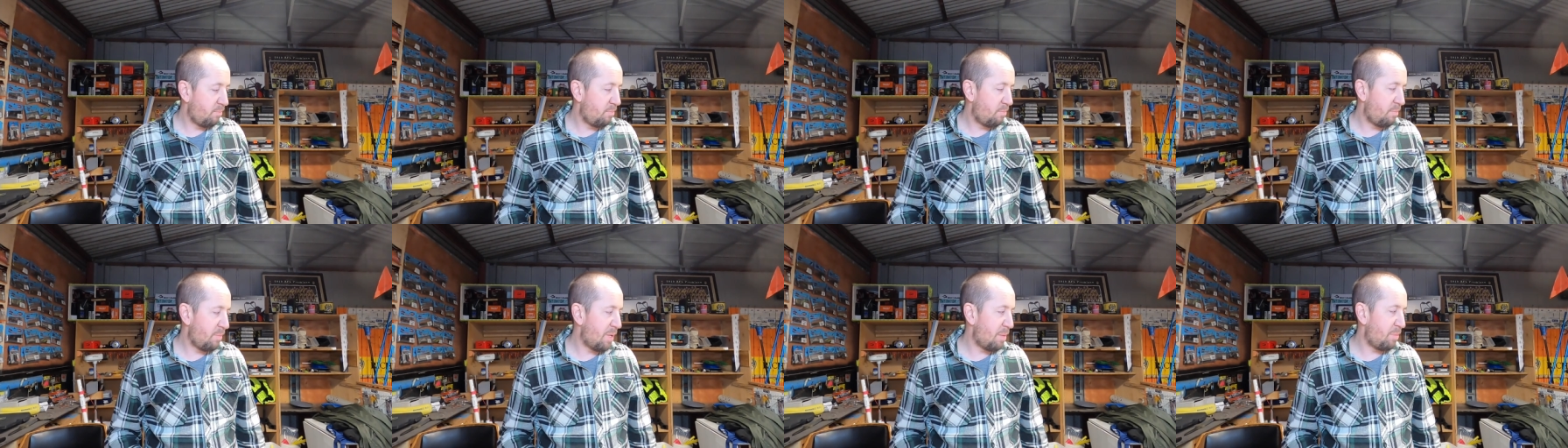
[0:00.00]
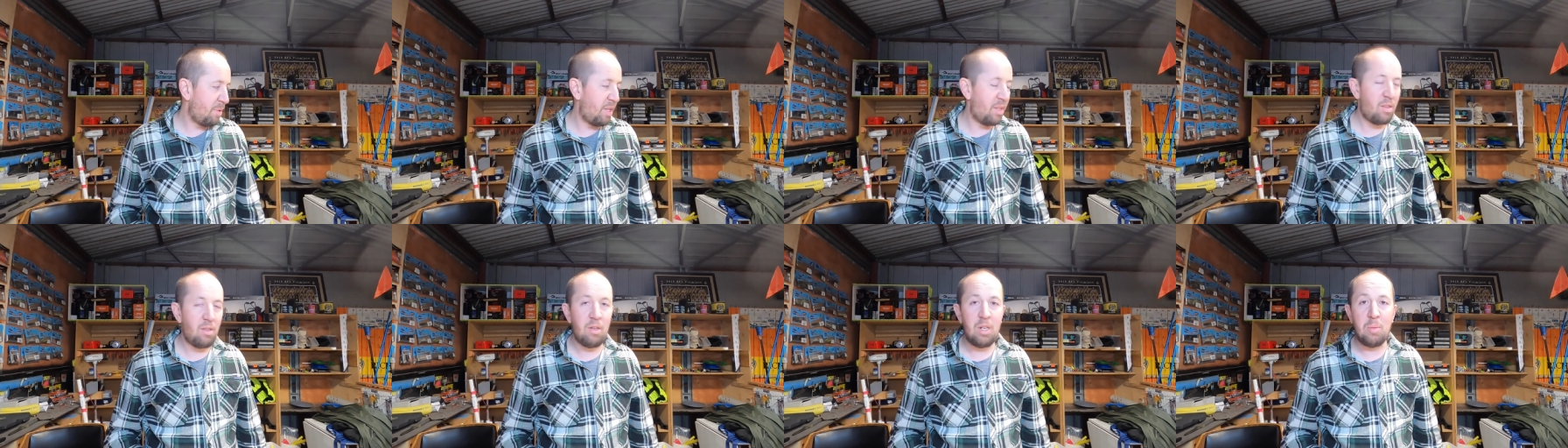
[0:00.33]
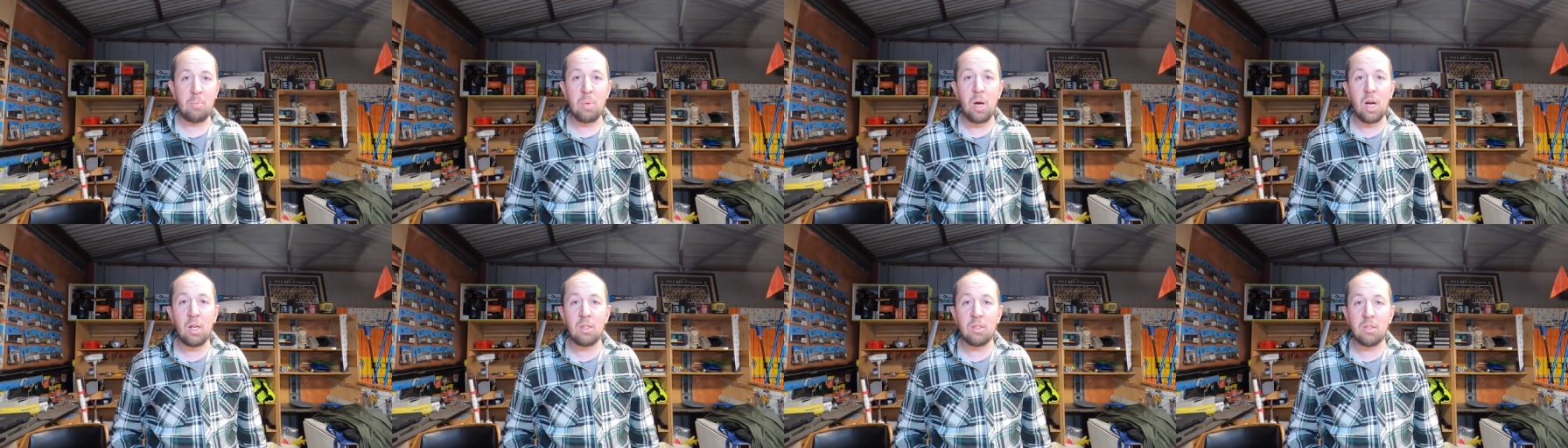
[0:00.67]
maybe 30
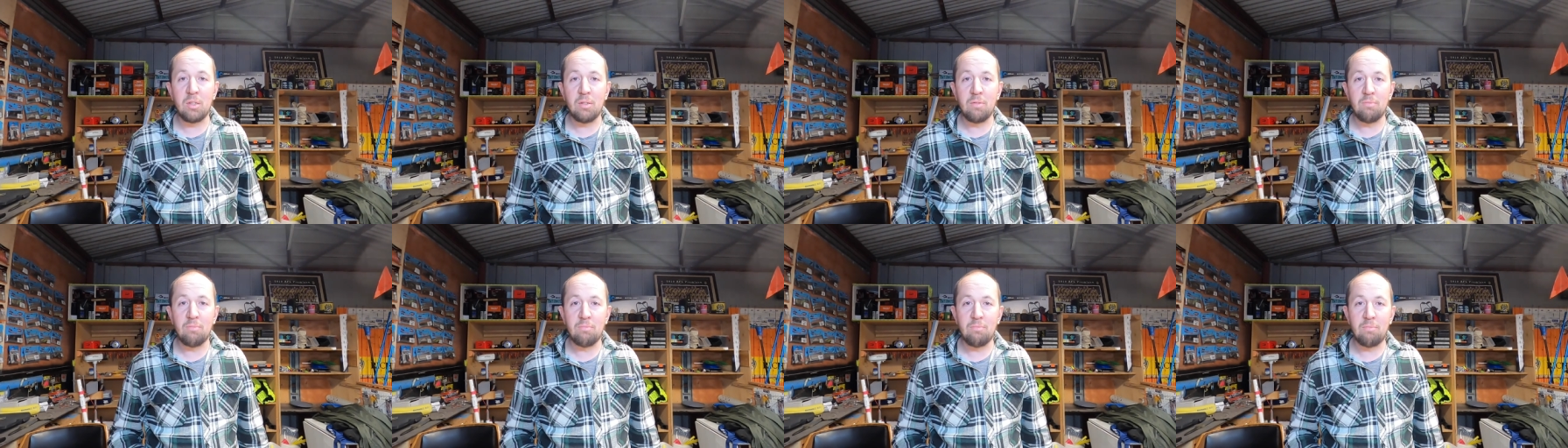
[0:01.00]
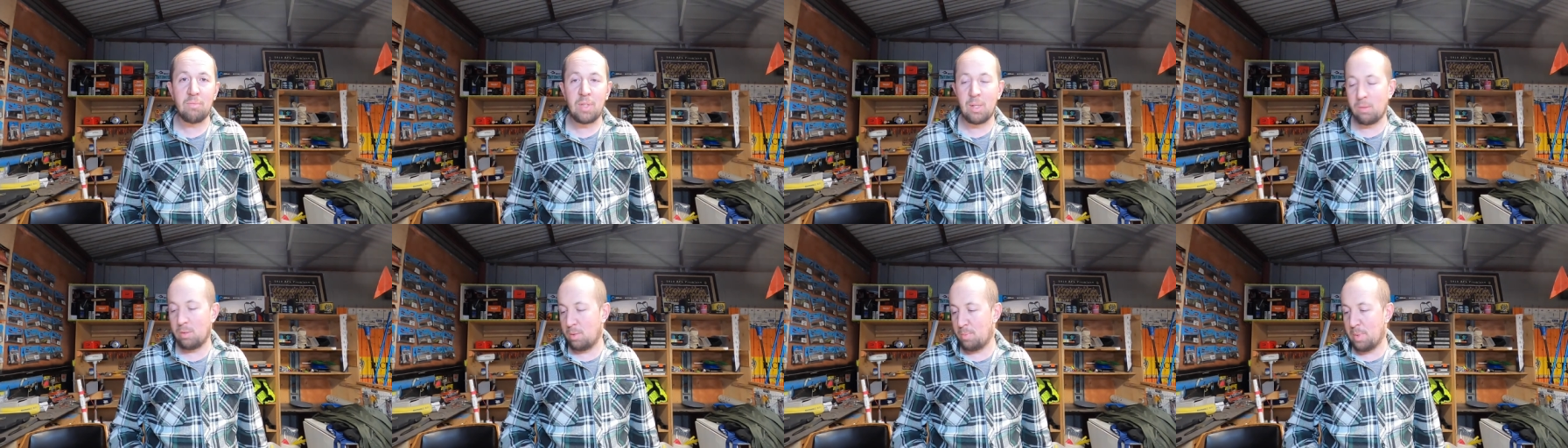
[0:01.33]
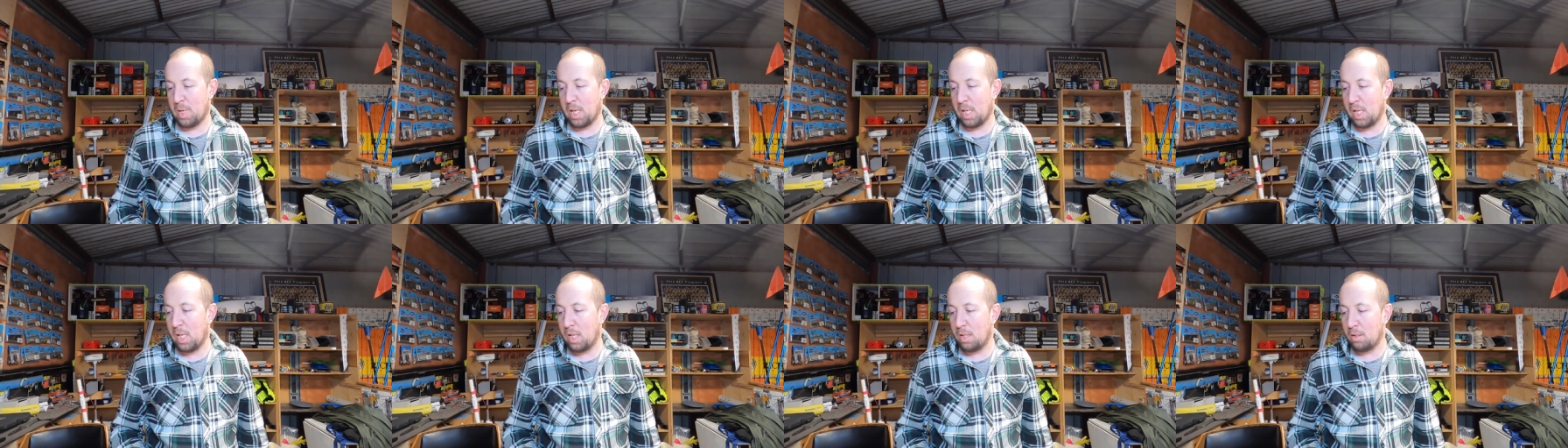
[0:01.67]
bucks. That was
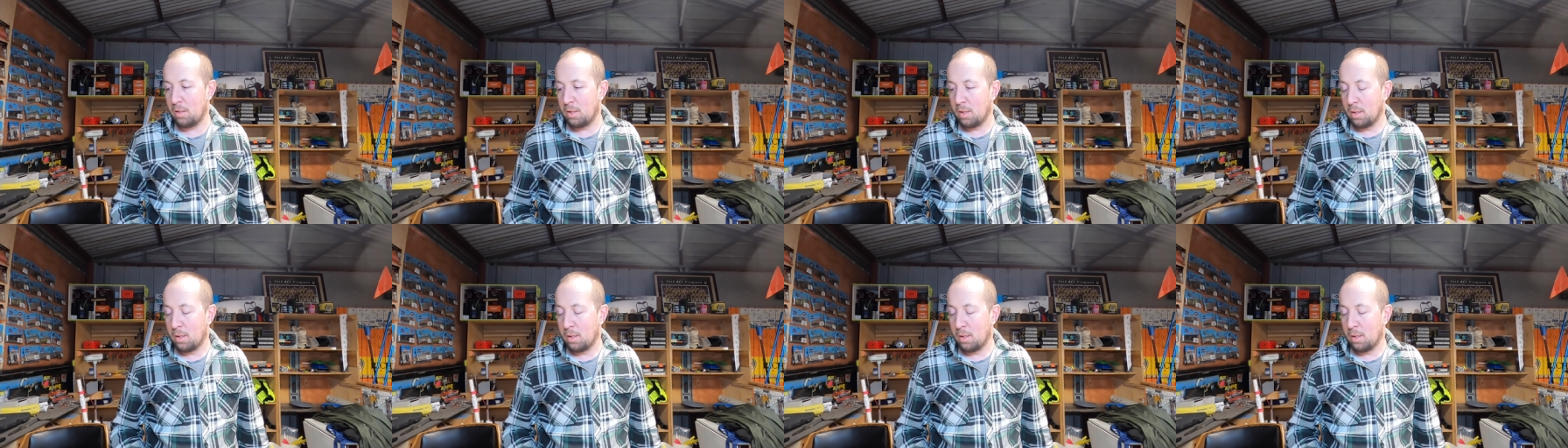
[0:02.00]
about it.